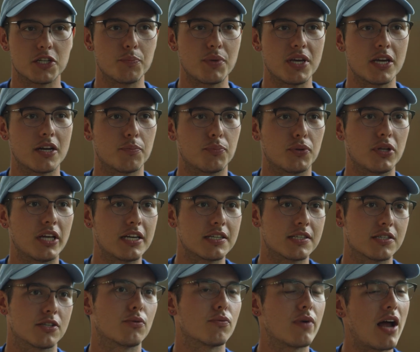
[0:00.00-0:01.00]
to be in a
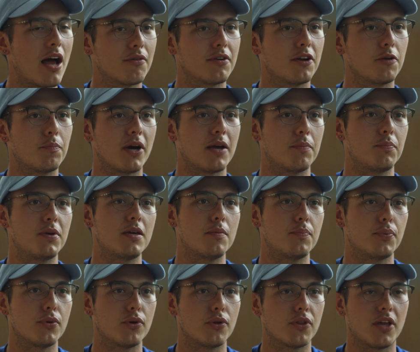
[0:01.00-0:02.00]
place surrounded by
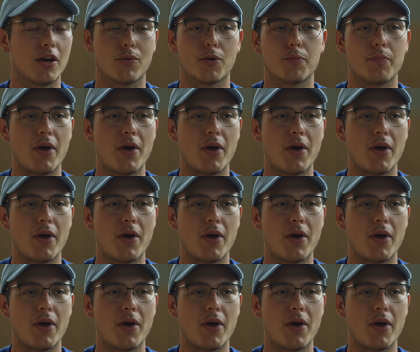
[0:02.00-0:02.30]
people that were